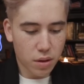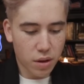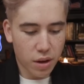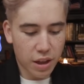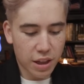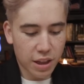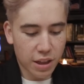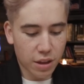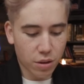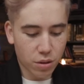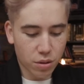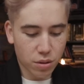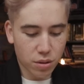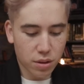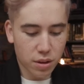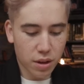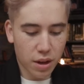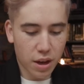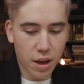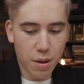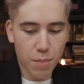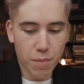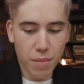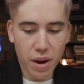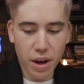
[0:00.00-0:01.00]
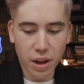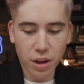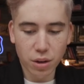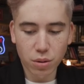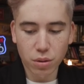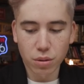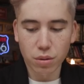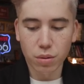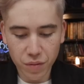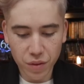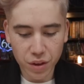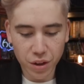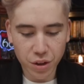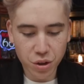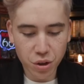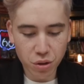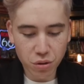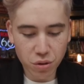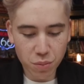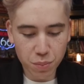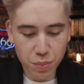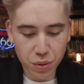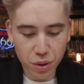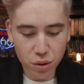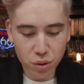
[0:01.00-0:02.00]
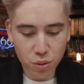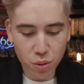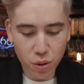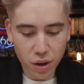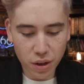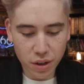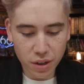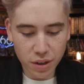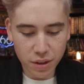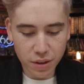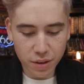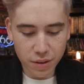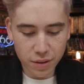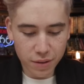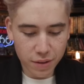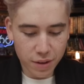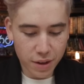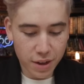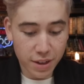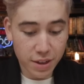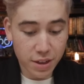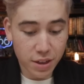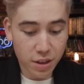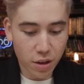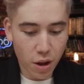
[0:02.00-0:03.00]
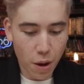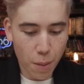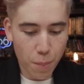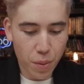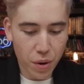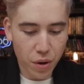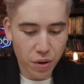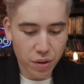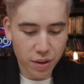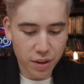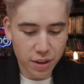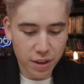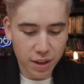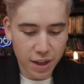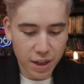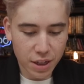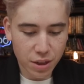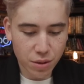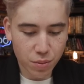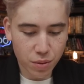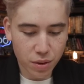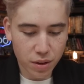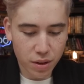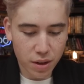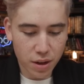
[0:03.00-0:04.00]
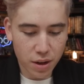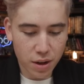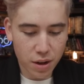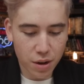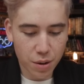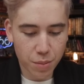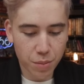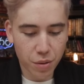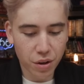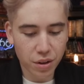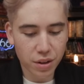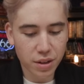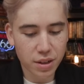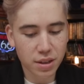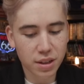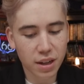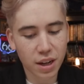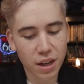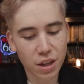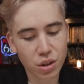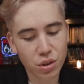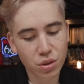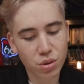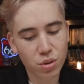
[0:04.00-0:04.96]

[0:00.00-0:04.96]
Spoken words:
And then there's a manual. In terms of build quality, it's a lot better than the last one. On the side, you